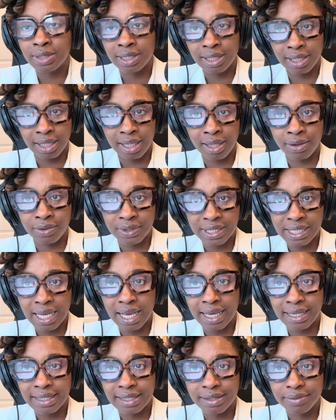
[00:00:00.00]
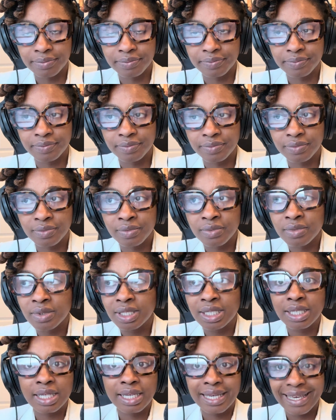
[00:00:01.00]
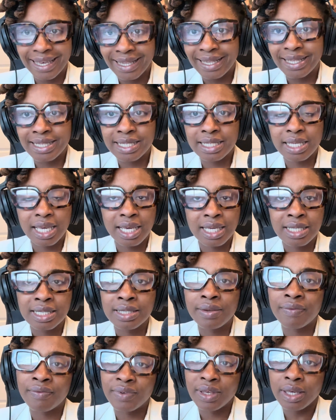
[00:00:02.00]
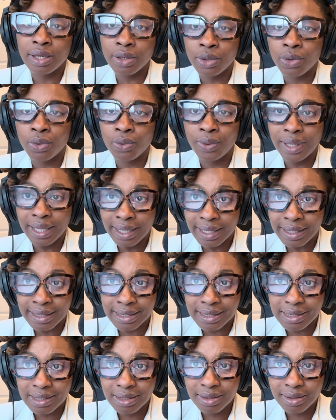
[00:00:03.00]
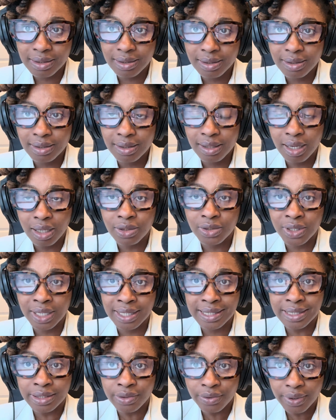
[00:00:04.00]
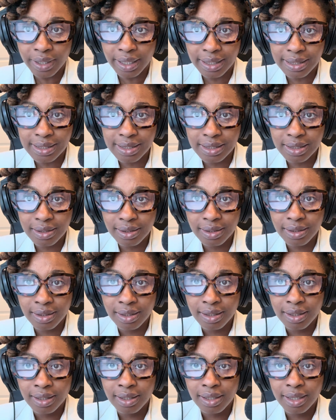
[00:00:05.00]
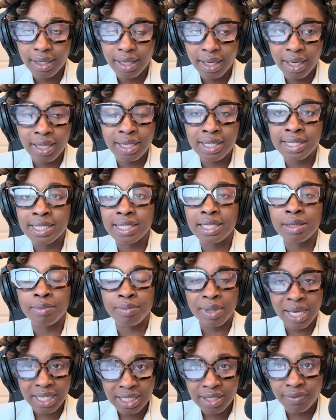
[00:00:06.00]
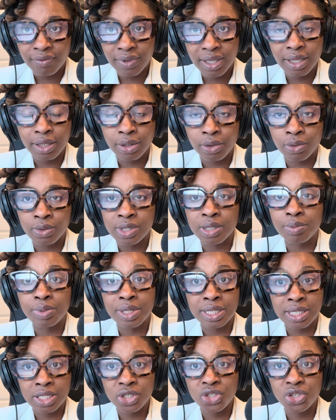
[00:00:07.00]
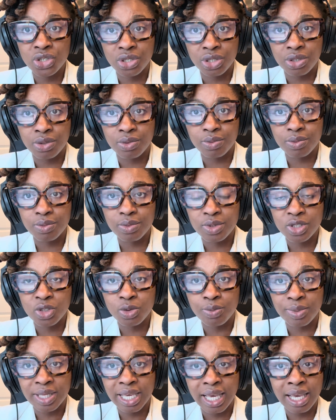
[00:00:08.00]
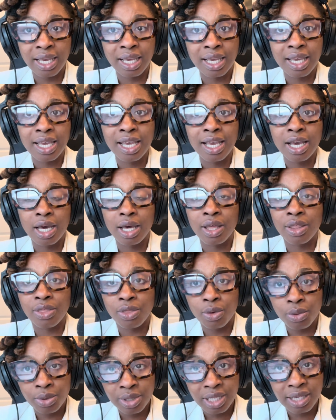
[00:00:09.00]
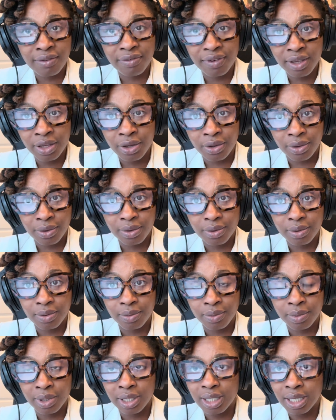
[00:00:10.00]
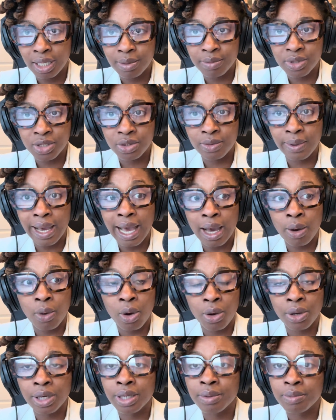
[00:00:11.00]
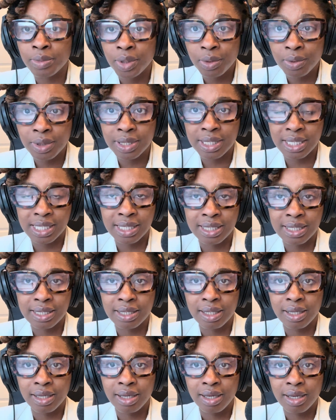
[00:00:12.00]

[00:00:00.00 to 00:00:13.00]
you to the other side. In this case, the vehicle is contracts and grants. It is the best vehicle to position you to be a authority figure when it comes to how our communities